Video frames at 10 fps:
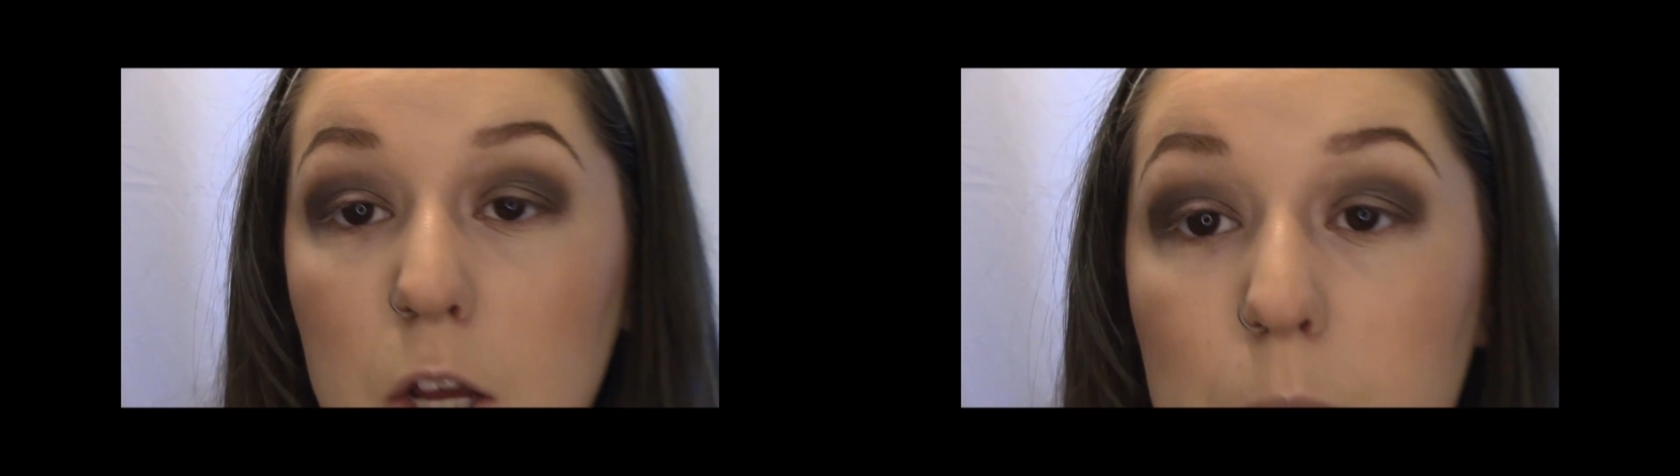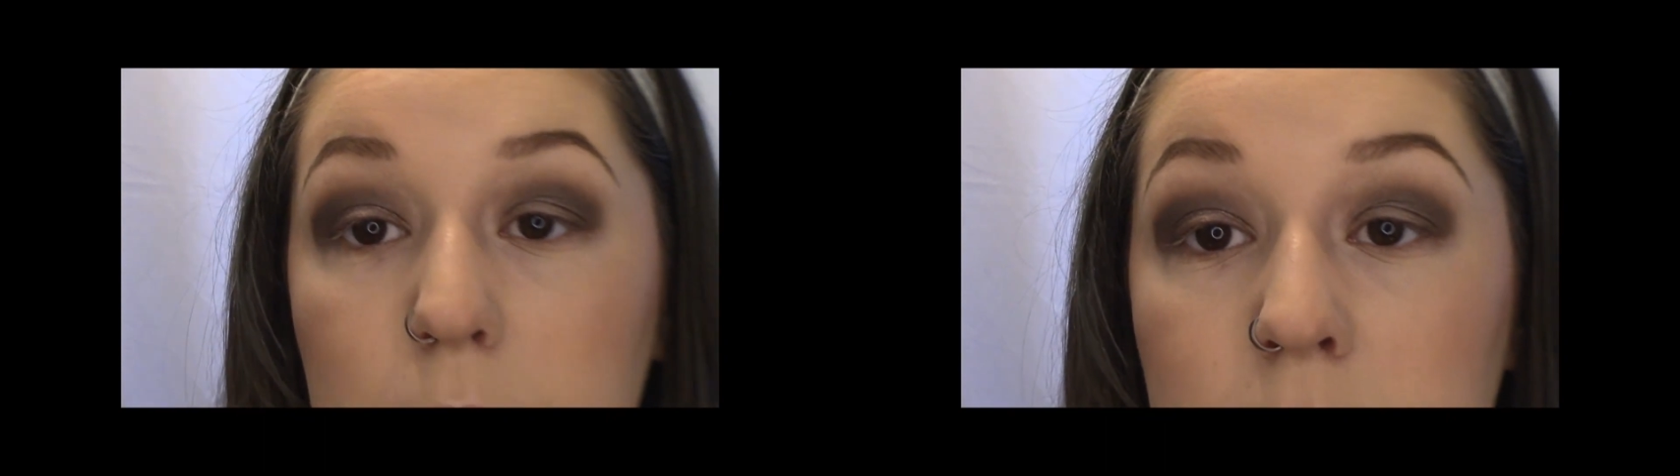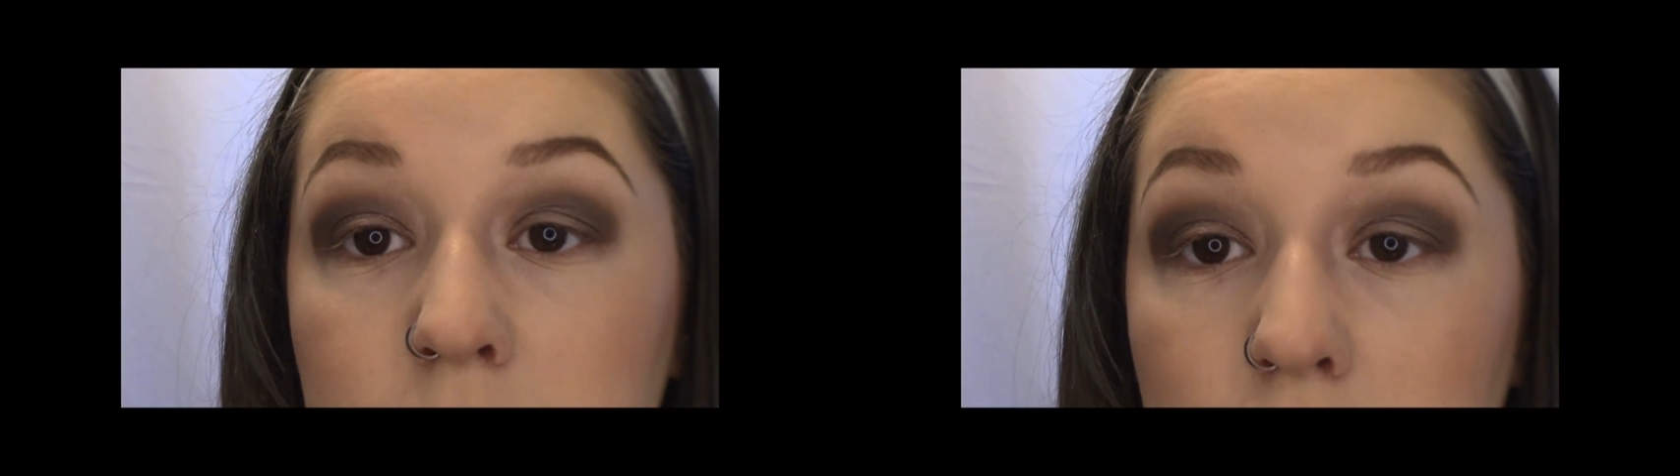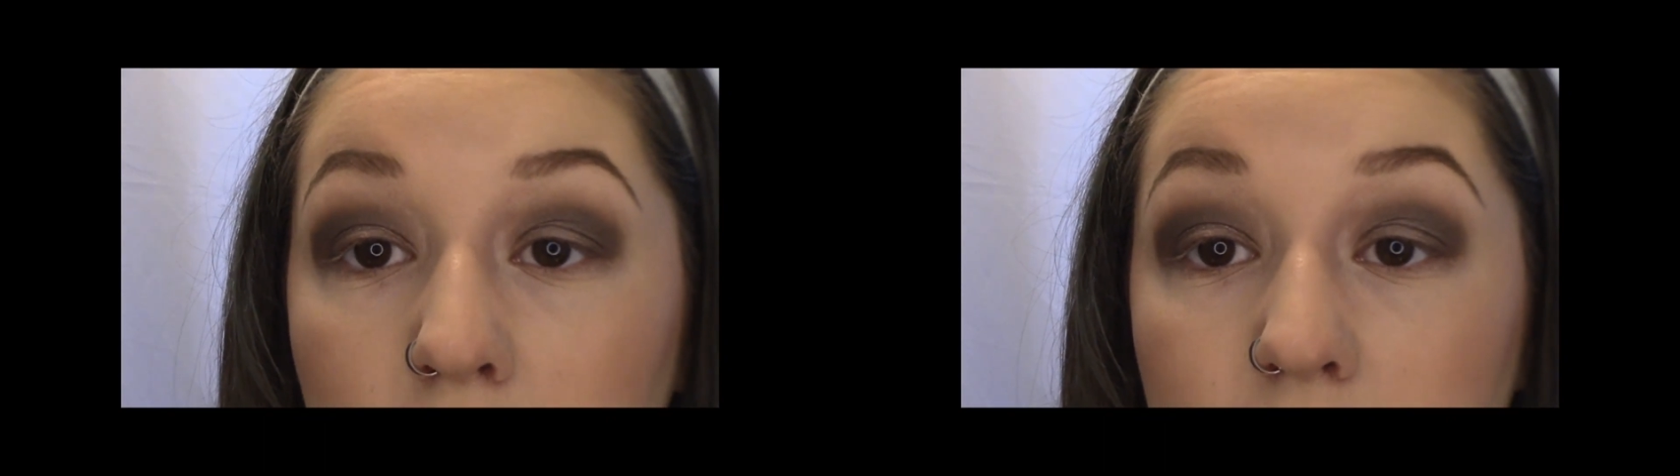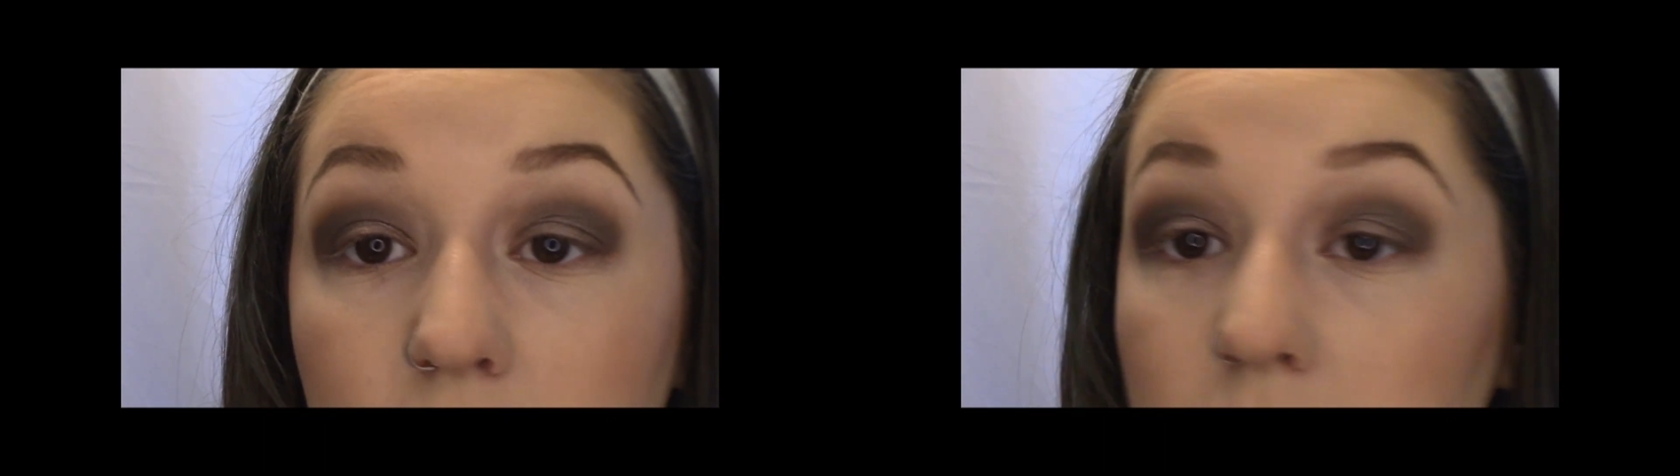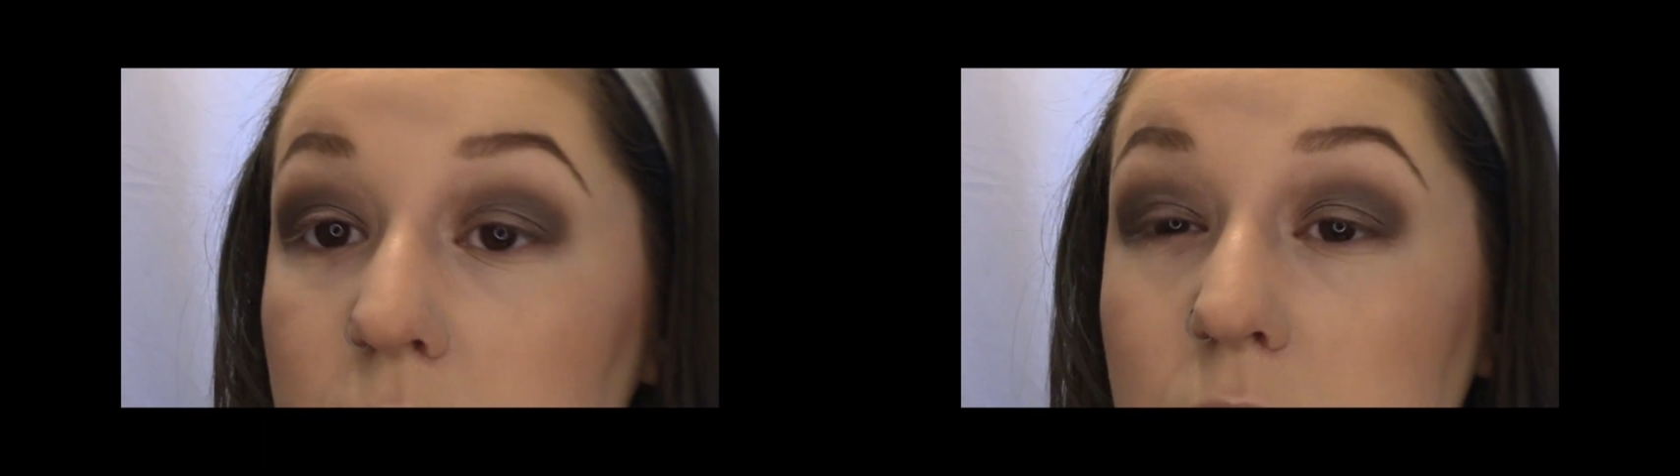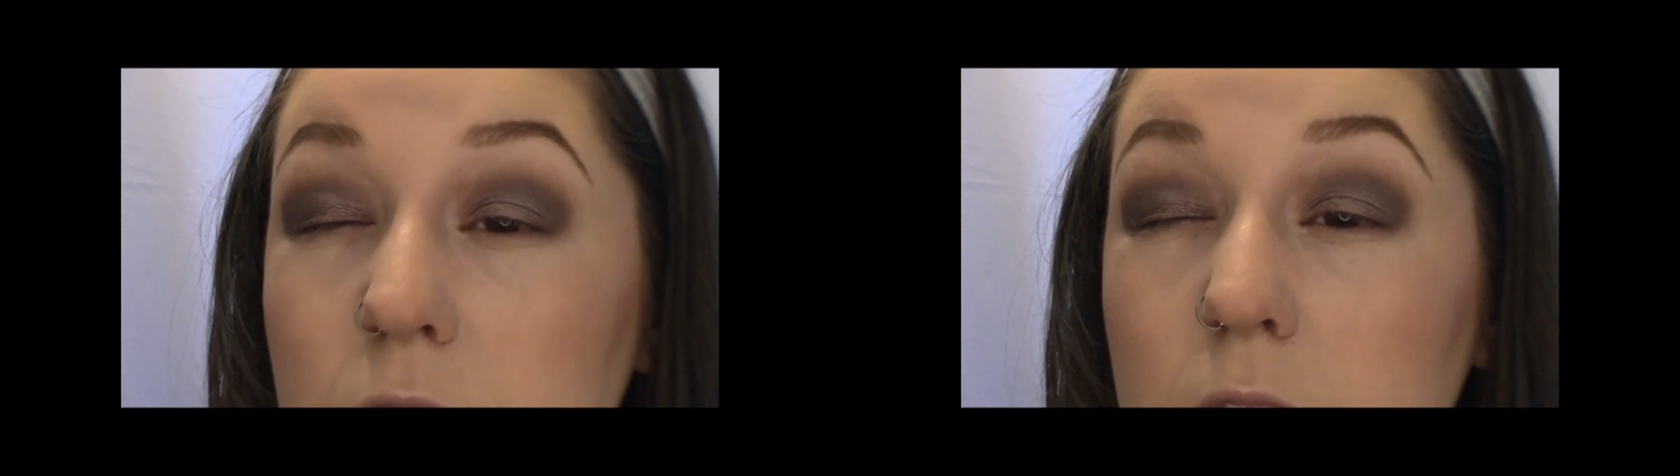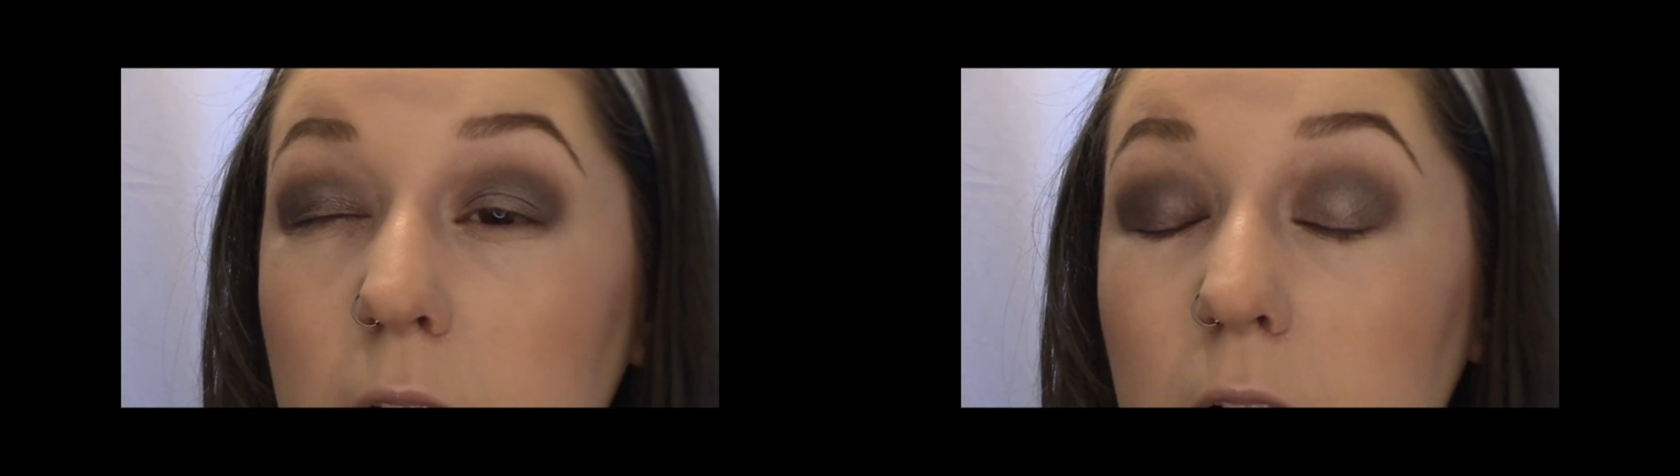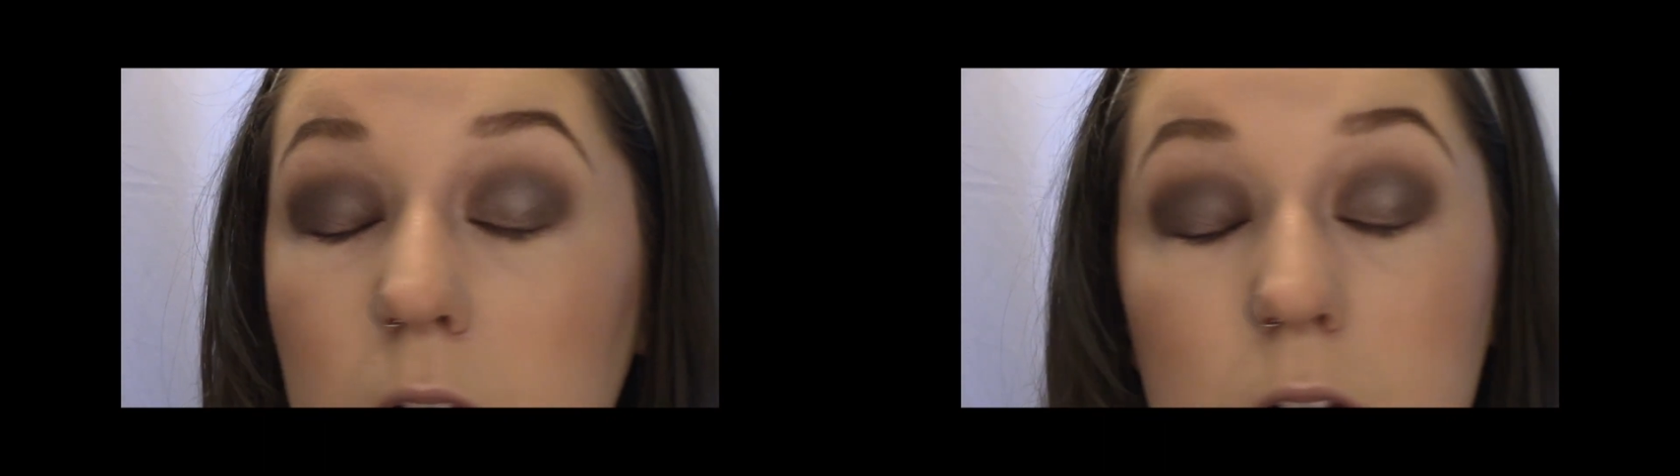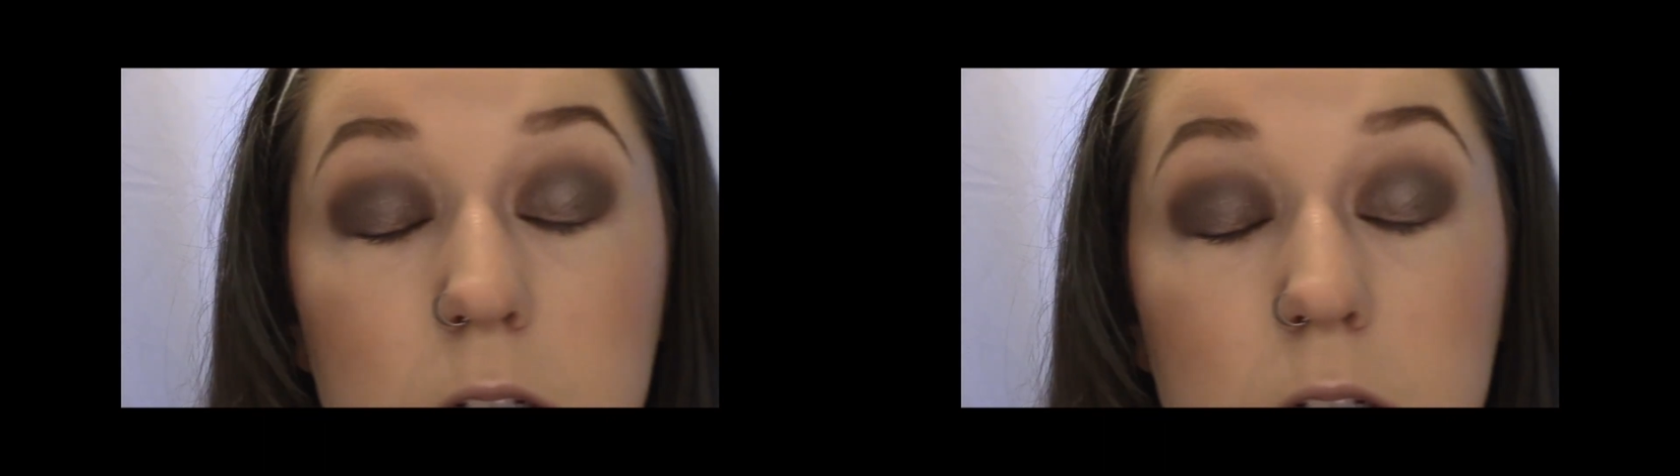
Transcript: But then you kind of got this just like